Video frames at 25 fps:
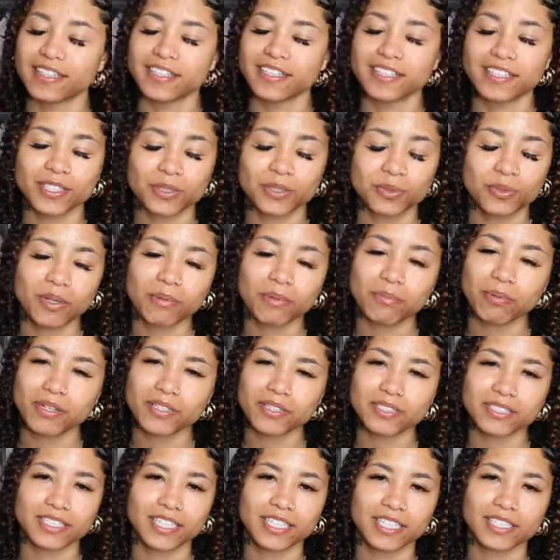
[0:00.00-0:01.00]
there's one
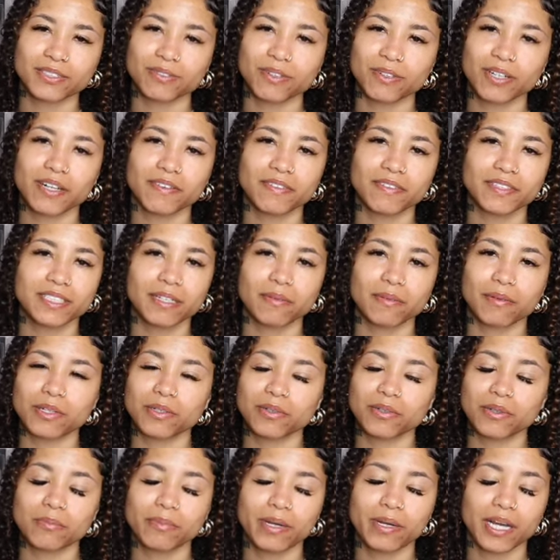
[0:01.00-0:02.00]
person, I swear, every time I
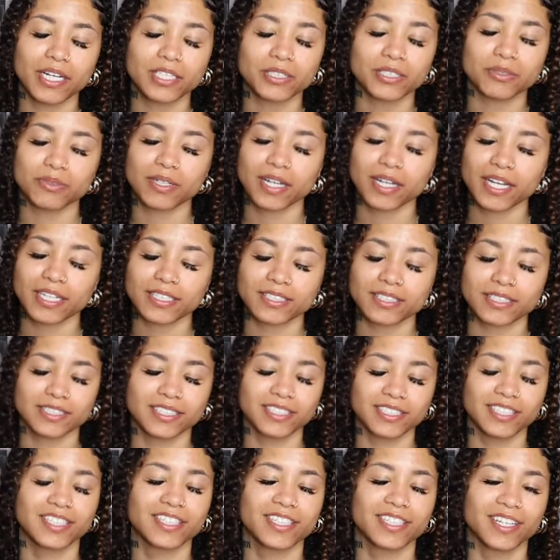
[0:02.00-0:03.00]
do a baddie's reaction,
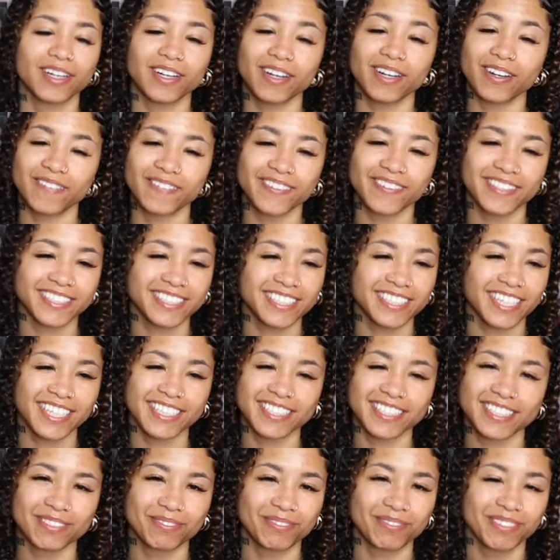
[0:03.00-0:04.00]
she come and say
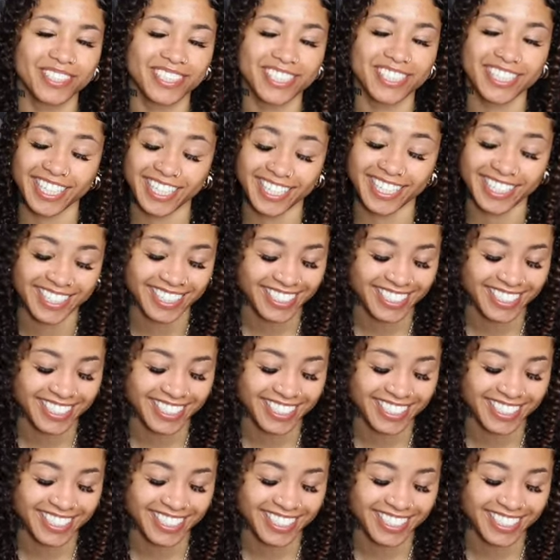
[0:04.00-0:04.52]
some shit.